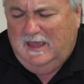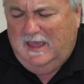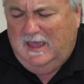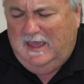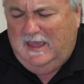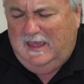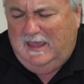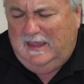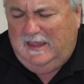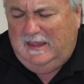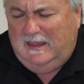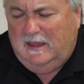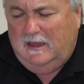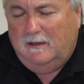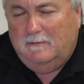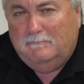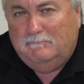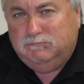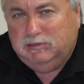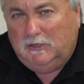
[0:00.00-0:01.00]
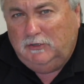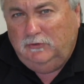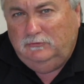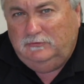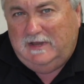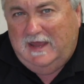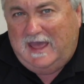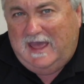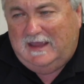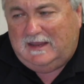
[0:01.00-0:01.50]
a blue
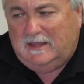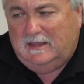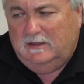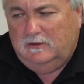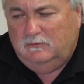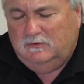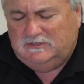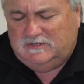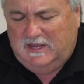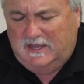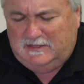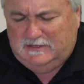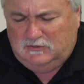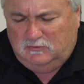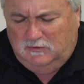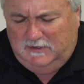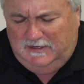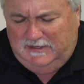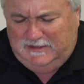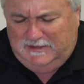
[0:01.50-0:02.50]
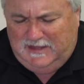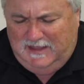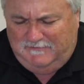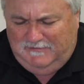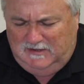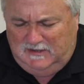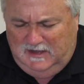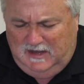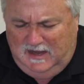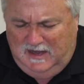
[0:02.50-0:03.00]
deck, which has
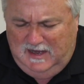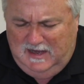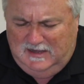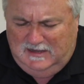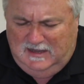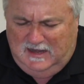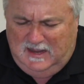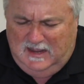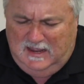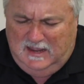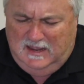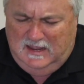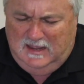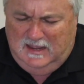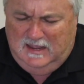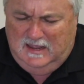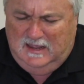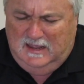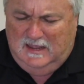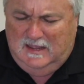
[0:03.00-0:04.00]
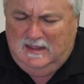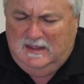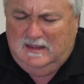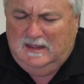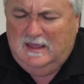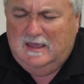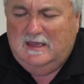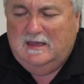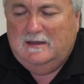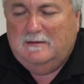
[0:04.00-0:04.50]
27, and
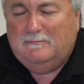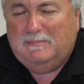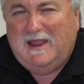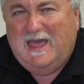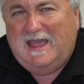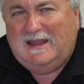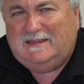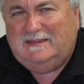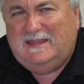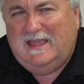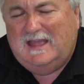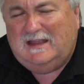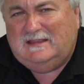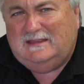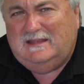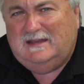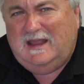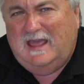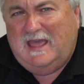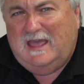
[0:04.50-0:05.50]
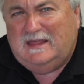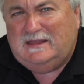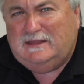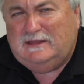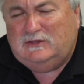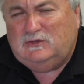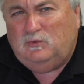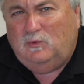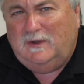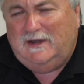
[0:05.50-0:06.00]
a black deck that
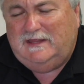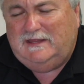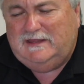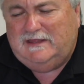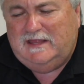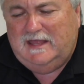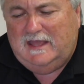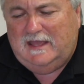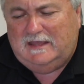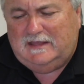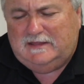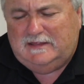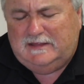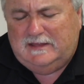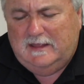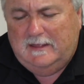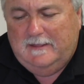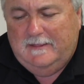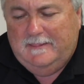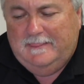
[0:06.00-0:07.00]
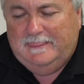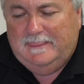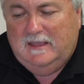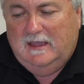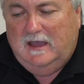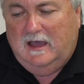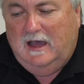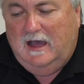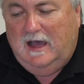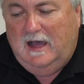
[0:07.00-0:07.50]
has 26.
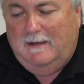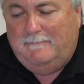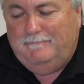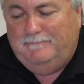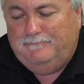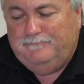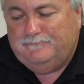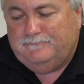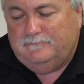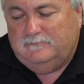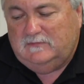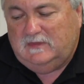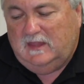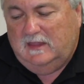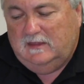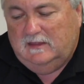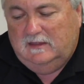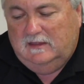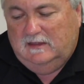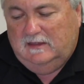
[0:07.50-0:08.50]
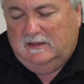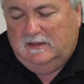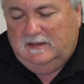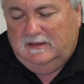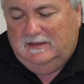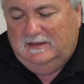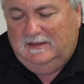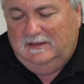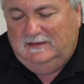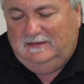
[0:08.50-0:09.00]
During
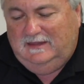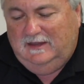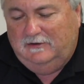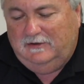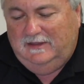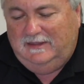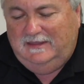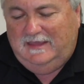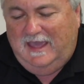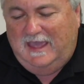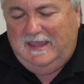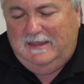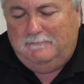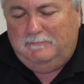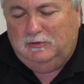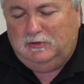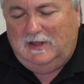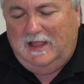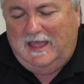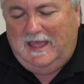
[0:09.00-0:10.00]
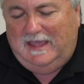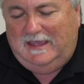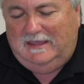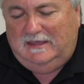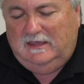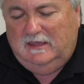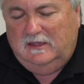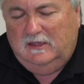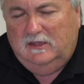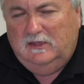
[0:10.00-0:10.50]

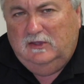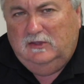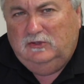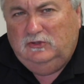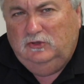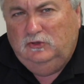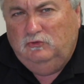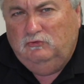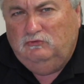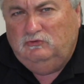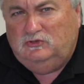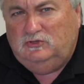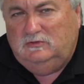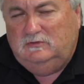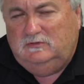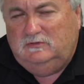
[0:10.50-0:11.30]
gameplay, you